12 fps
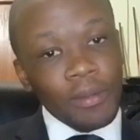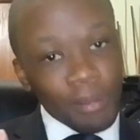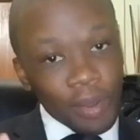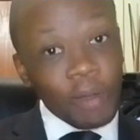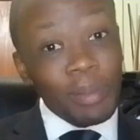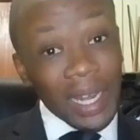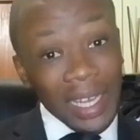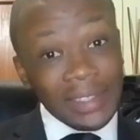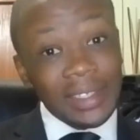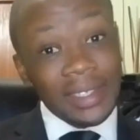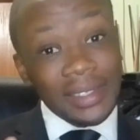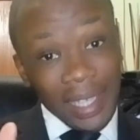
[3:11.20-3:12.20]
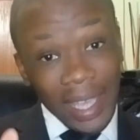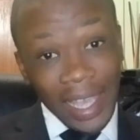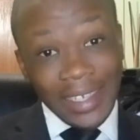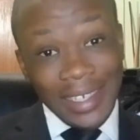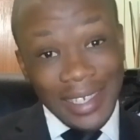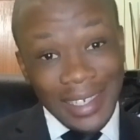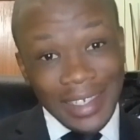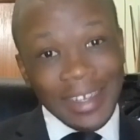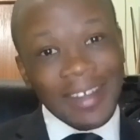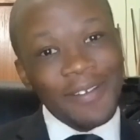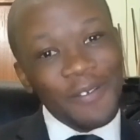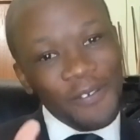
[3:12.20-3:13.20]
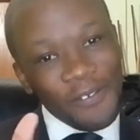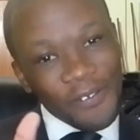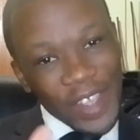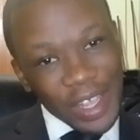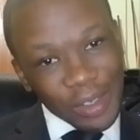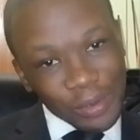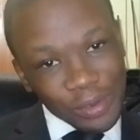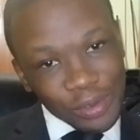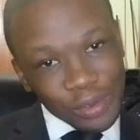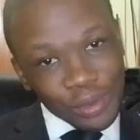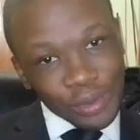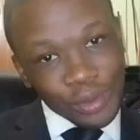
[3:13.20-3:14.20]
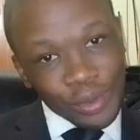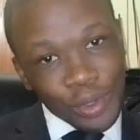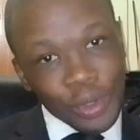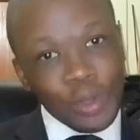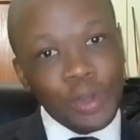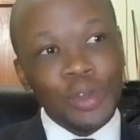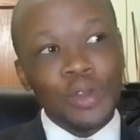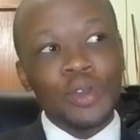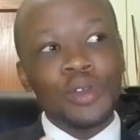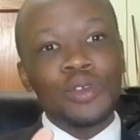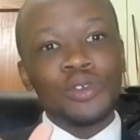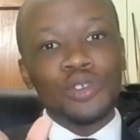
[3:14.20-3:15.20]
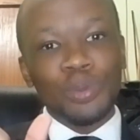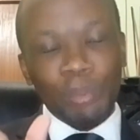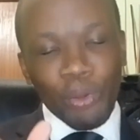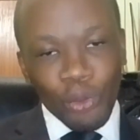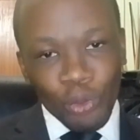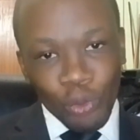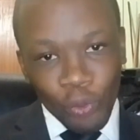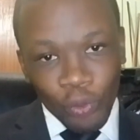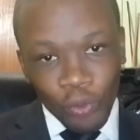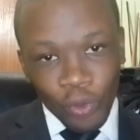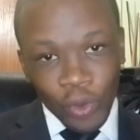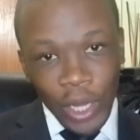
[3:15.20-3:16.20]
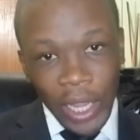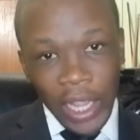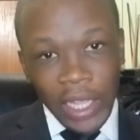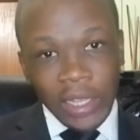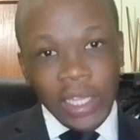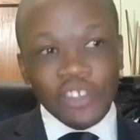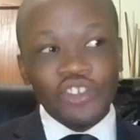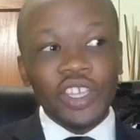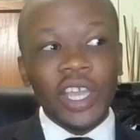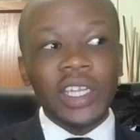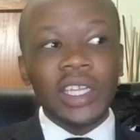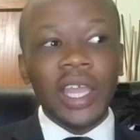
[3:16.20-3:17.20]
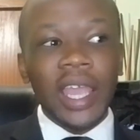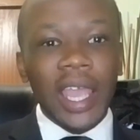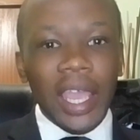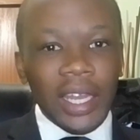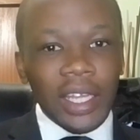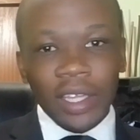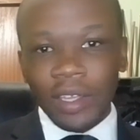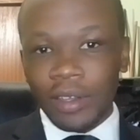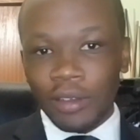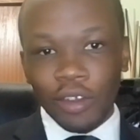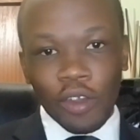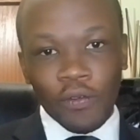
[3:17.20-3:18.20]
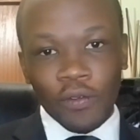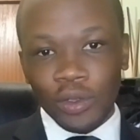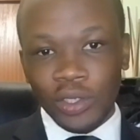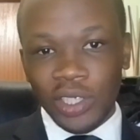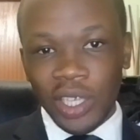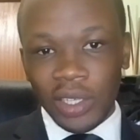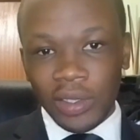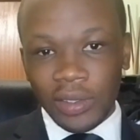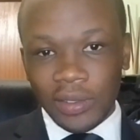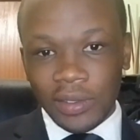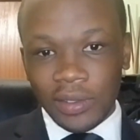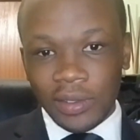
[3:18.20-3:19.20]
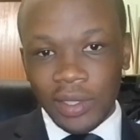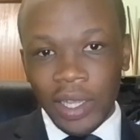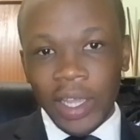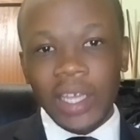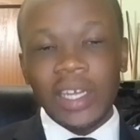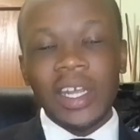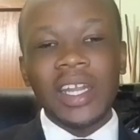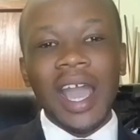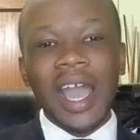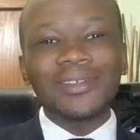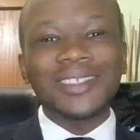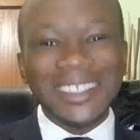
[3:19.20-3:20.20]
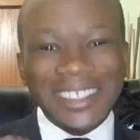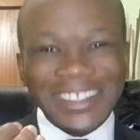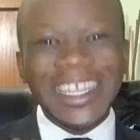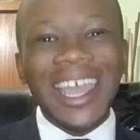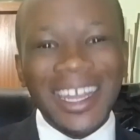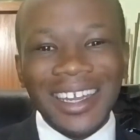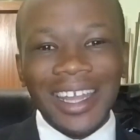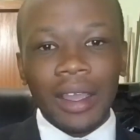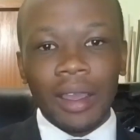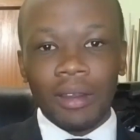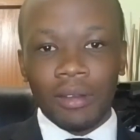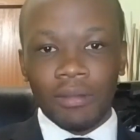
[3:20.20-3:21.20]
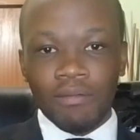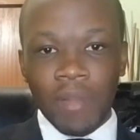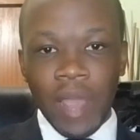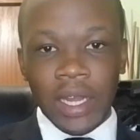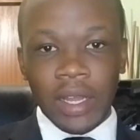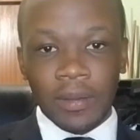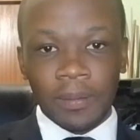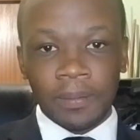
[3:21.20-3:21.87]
Mpo Phalaste as a candidate failed to prove that she had any of those skills in an outstanding manner.